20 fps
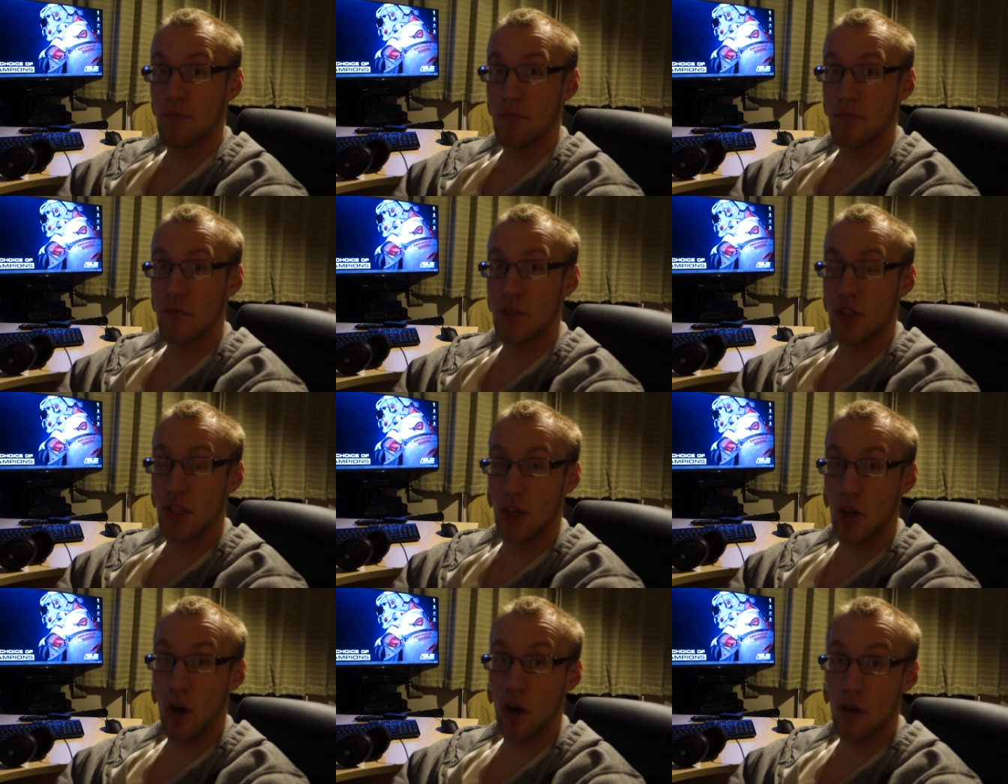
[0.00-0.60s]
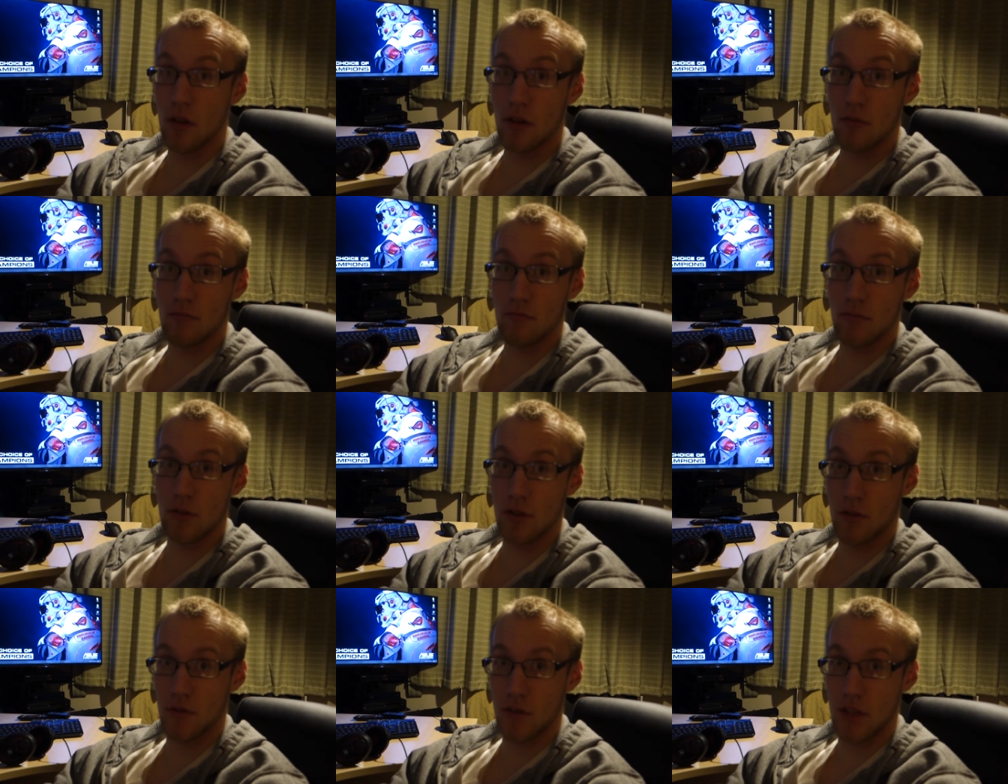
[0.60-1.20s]
because they got to
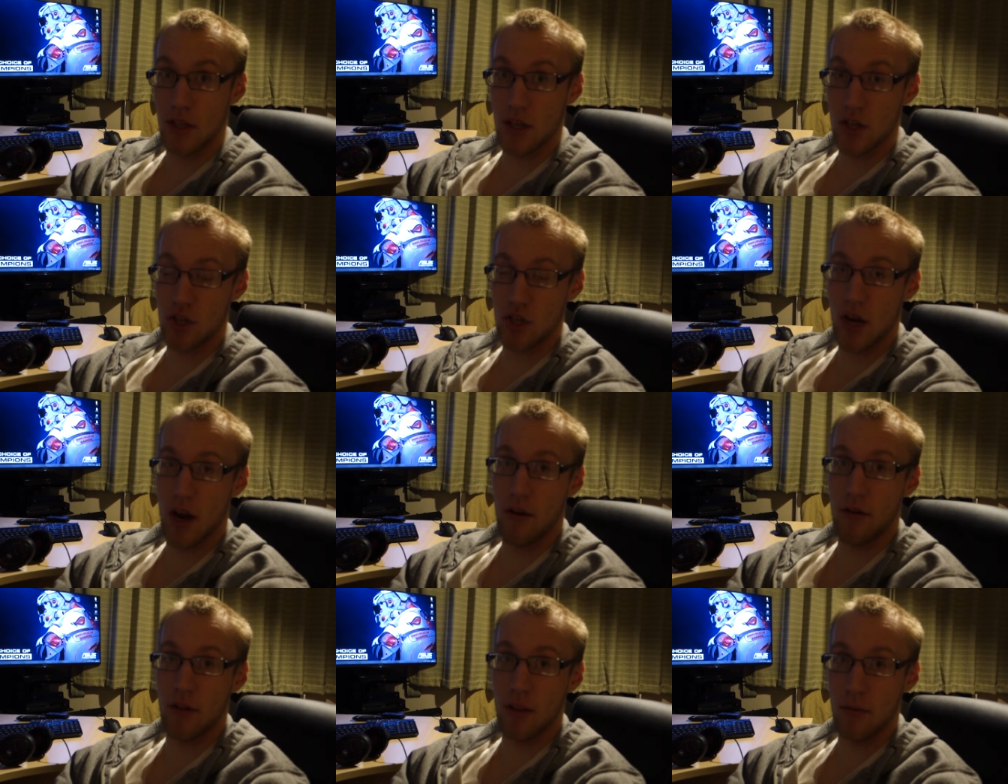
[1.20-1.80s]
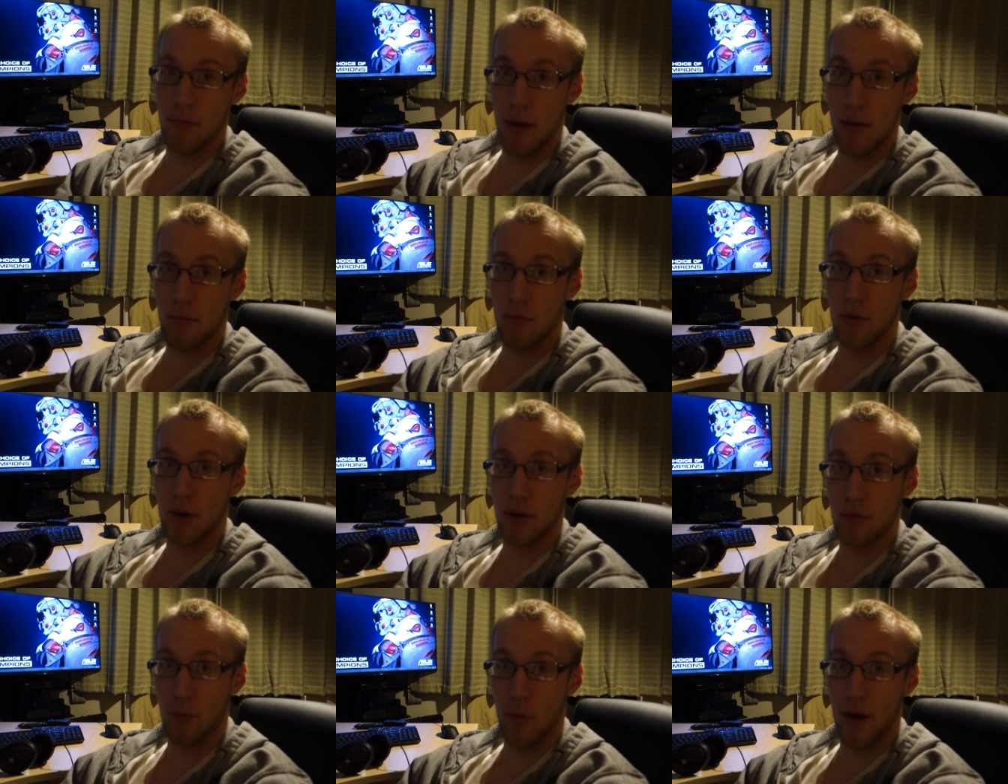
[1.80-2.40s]
because obviously they're sharing the
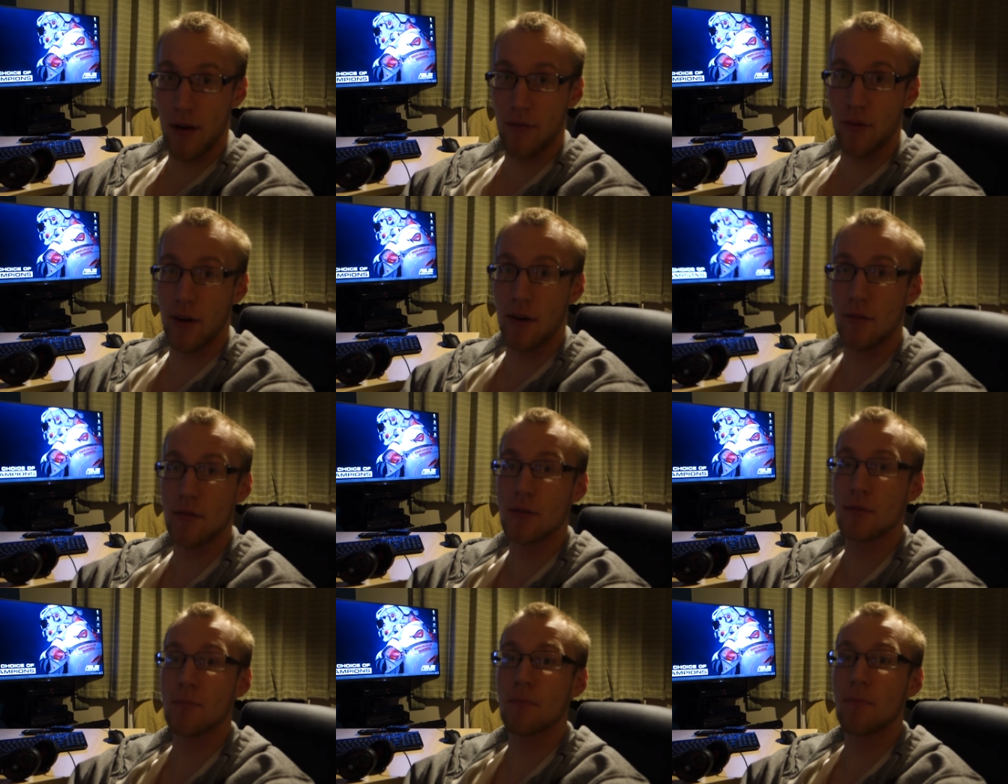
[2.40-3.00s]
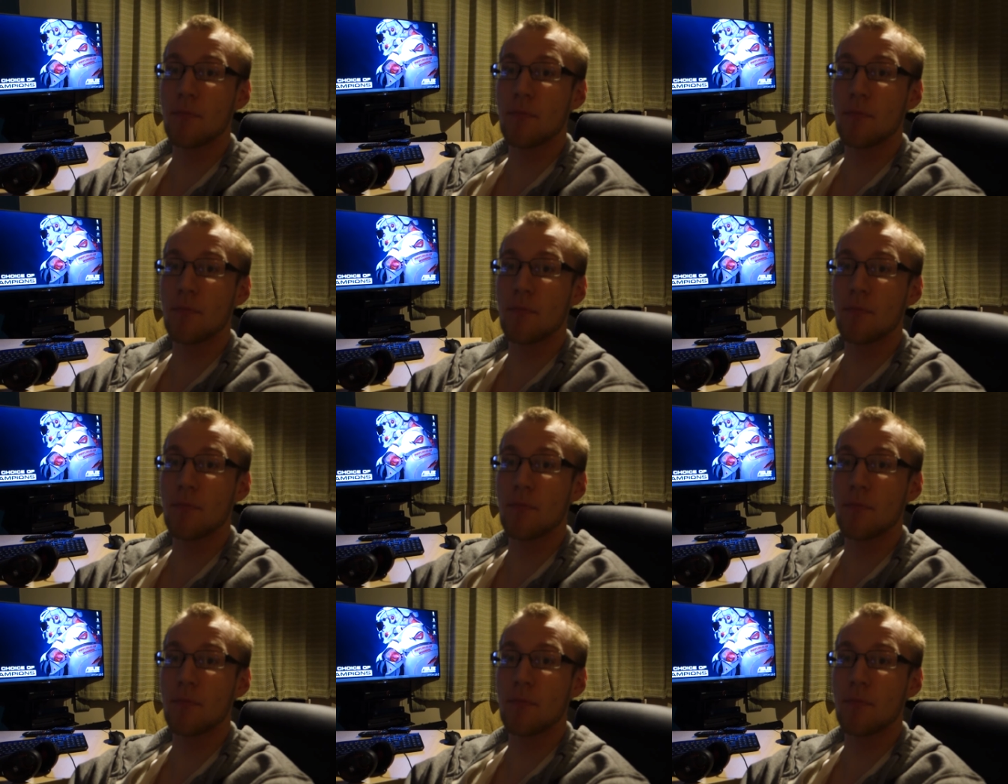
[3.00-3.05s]
memory and whatever else.